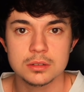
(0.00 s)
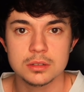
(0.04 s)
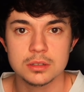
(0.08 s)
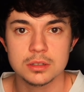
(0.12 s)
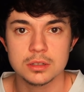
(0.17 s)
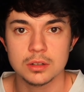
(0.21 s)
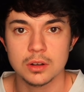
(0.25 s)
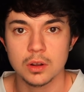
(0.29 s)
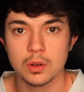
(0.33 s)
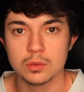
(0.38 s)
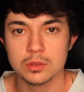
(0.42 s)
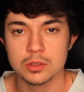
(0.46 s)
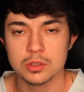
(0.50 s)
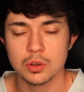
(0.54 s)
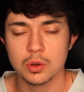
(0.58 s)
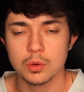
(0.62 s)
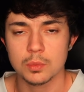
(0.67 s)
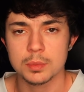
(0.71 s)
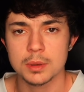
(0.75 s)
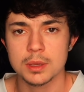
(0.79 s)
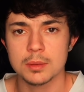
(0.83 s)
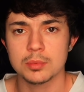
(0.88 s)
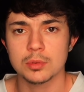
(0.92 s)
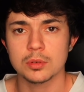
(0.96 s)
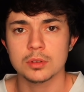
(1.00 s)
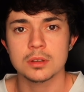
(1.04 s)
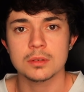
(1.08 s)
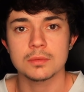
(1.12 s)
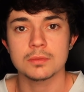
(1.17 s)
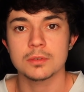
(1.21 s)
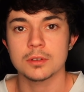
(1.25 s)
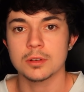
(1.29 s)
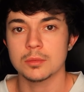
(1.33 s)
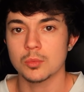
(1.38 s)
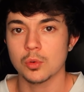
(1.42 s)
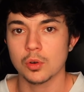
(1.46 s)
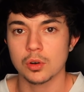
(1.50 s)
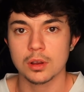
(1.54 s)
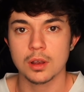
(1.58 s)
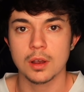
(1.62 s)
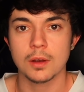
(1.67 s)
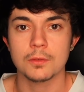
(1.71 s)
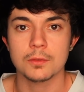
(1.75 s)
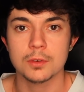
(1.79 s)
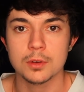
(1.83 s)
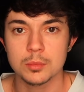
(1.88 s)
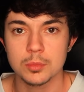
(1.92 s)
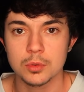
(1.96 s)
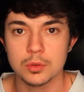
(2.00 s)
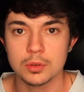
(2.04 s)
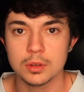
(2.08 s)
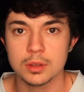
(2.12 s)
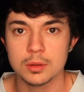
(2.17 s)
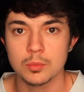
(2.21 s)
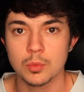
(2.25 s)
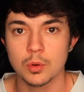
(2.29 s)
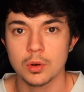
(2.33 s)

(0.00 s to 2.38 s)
you know, so people can feel more comfortable and